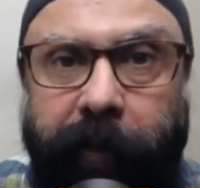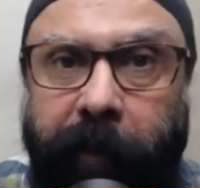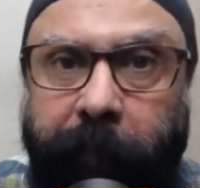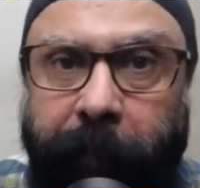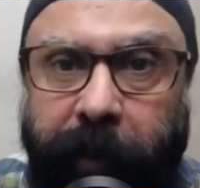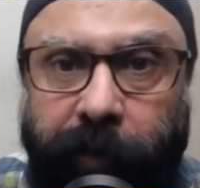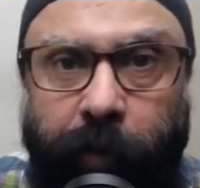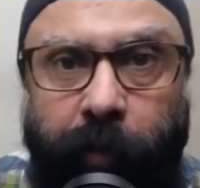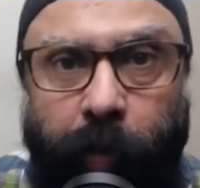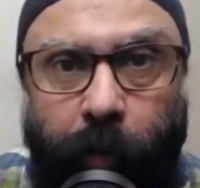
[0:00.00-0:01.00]
It makes your
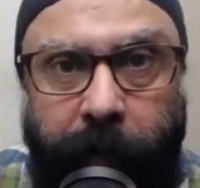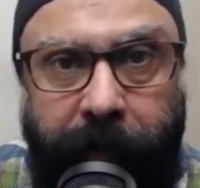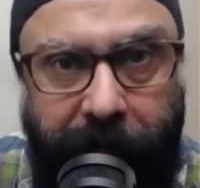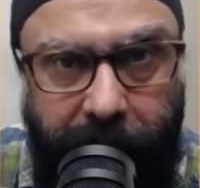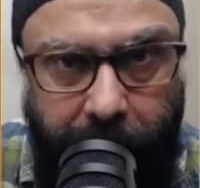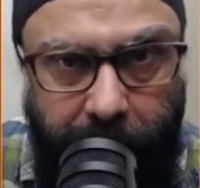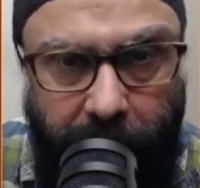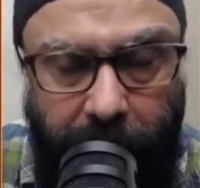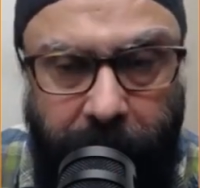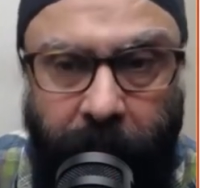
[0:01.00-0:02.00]
code readable.
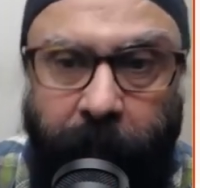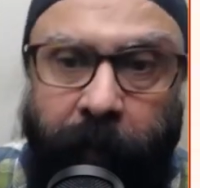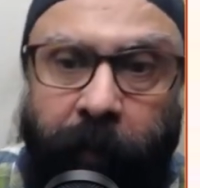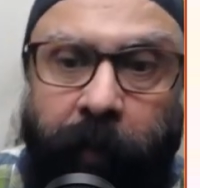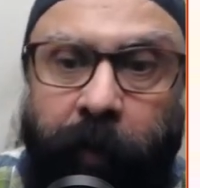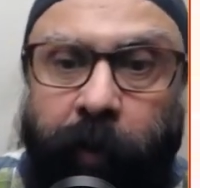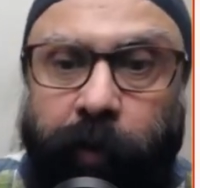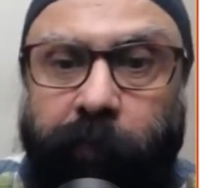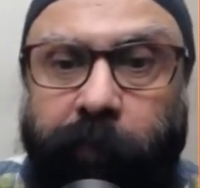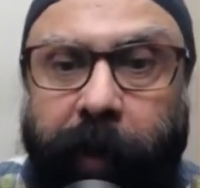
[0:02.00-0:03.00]

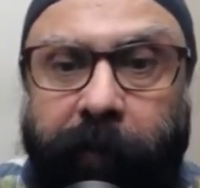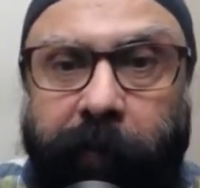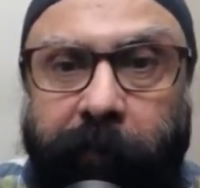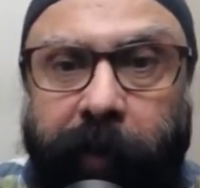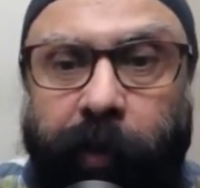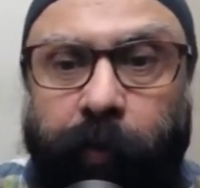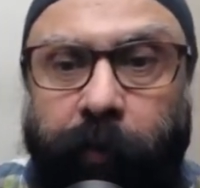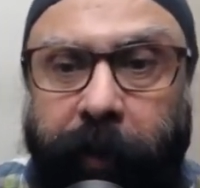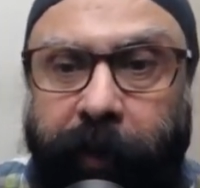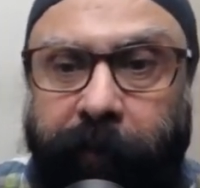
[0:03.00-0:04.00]
So what we will do
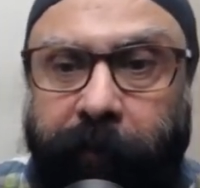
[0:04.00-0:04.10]
is,